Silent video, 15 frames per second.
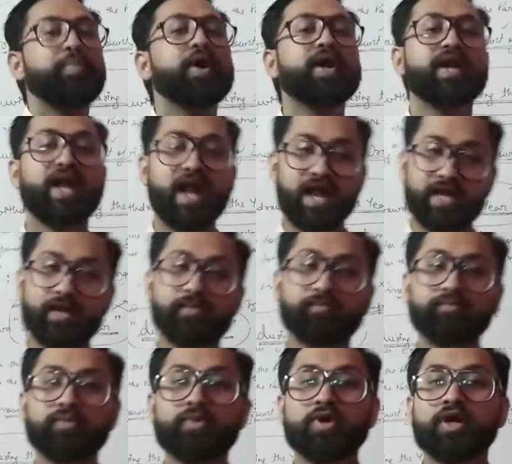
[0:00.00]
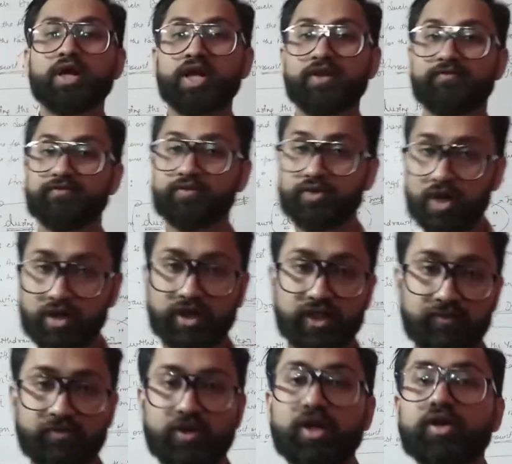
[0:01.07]
Per annum, if not
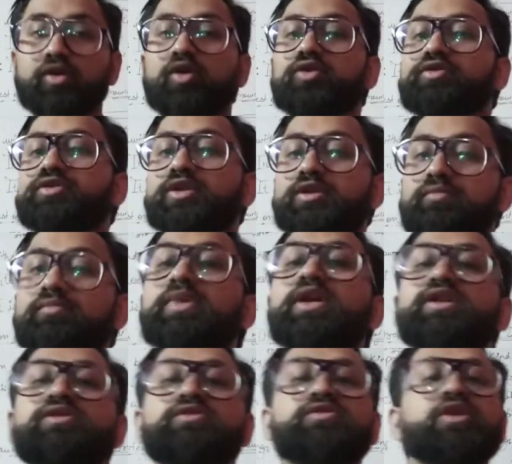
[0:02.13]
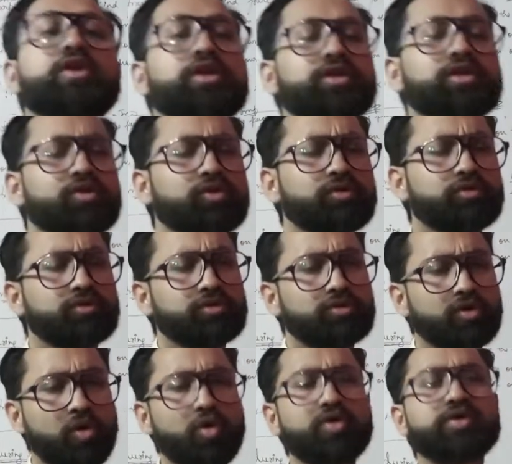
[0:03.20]
given in question, means you
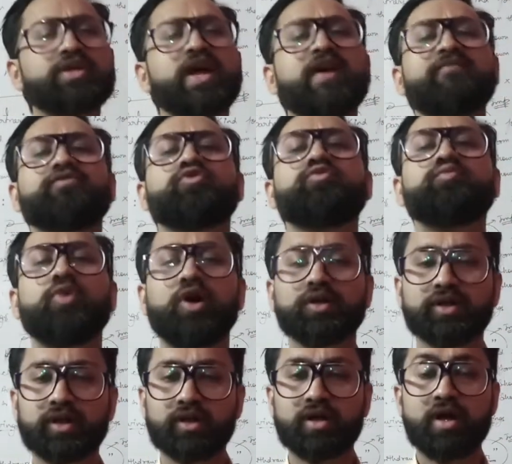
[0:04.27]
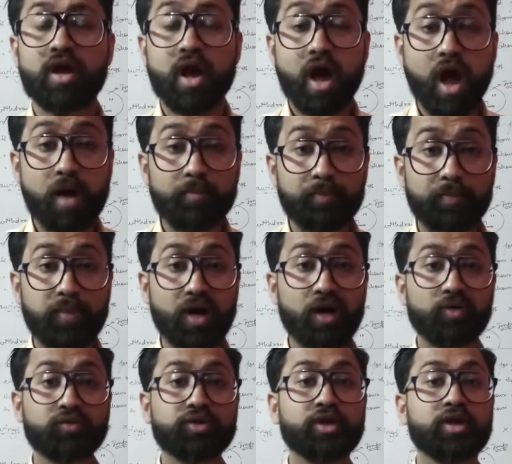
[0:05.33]
don't have to bother
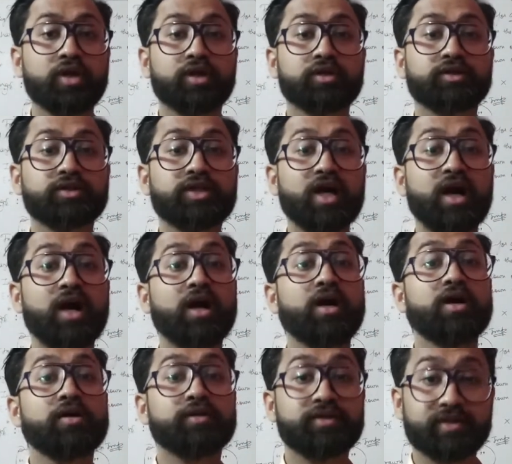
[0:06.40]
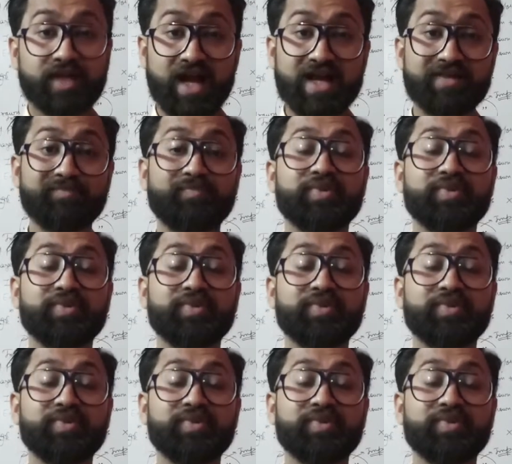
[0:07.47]
about the time